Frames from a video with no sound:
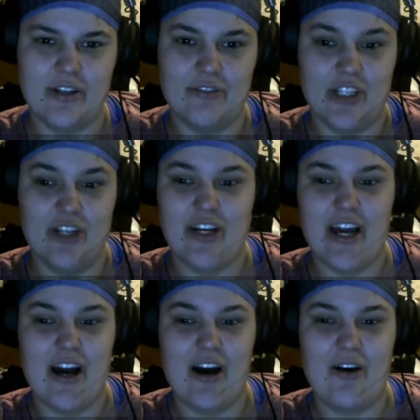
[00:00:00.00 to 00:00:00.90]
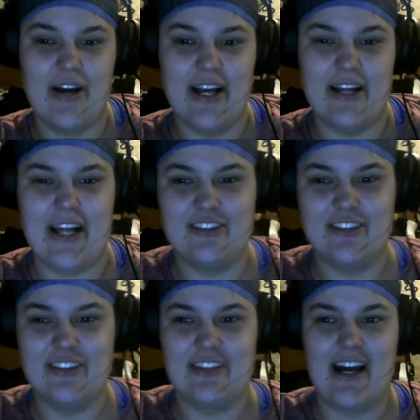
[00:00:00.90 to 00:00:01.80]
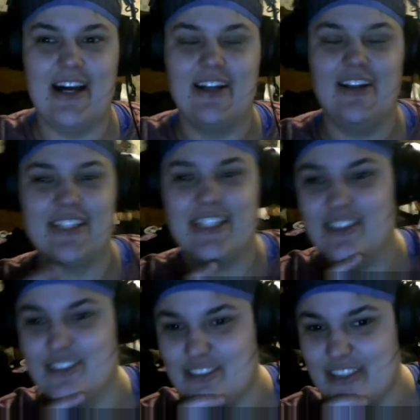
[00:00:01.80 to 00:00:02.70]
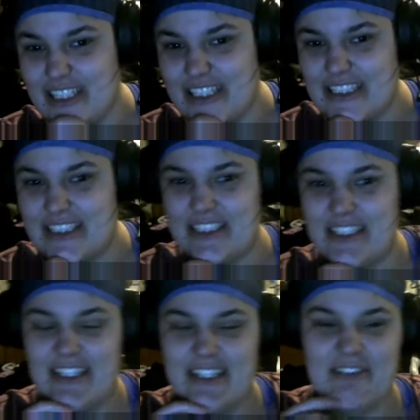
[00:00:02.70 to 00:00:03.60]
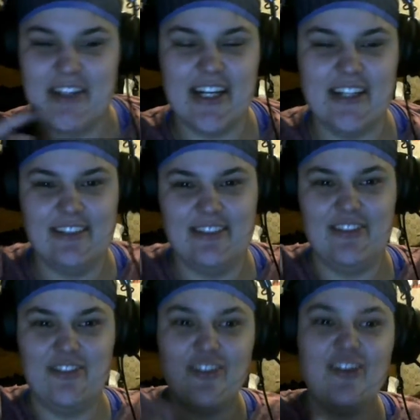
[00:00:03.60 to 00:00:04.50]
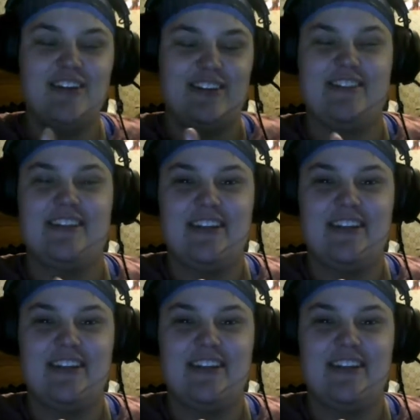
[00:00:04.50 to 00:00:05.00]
Yu-Gi-Oh, and I just kind of lost interest because the fourth